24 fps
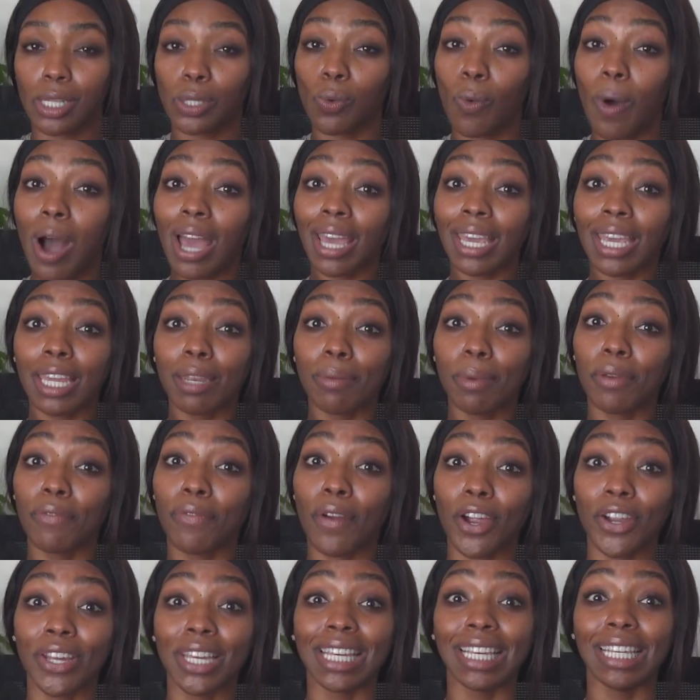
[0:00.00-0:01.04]
it's why it can be
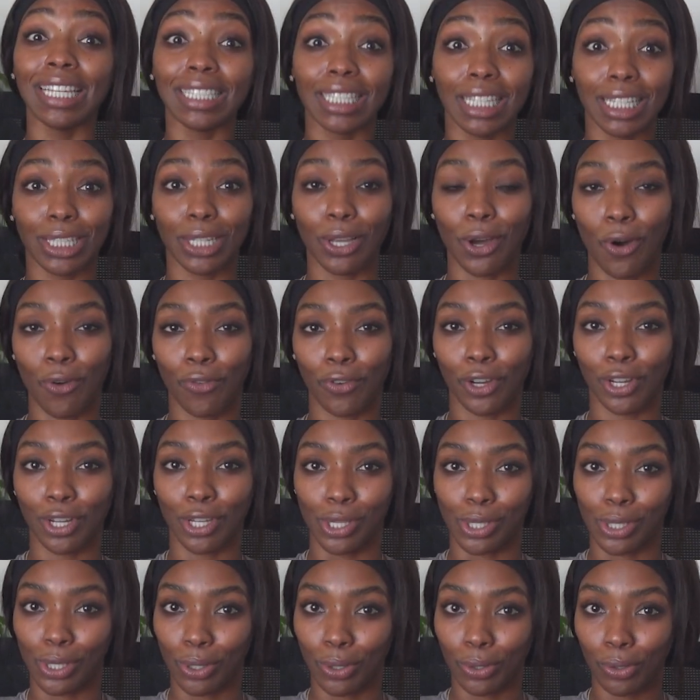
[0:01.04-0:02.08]
very easy to
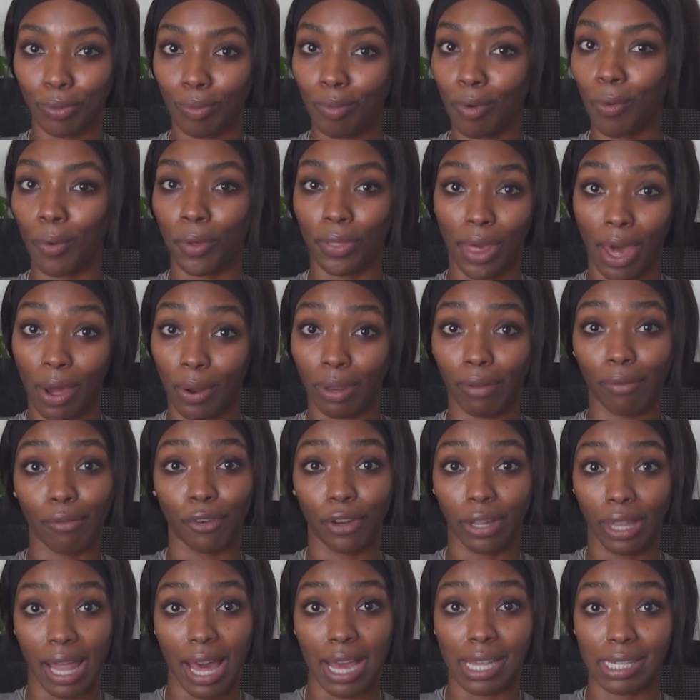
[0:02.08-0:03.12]
overconsume without even
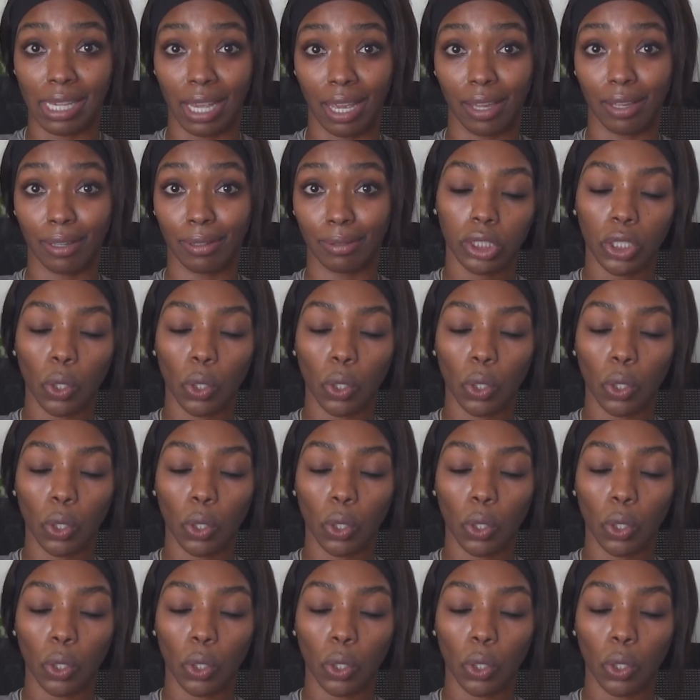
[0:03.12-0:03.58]
realizing it.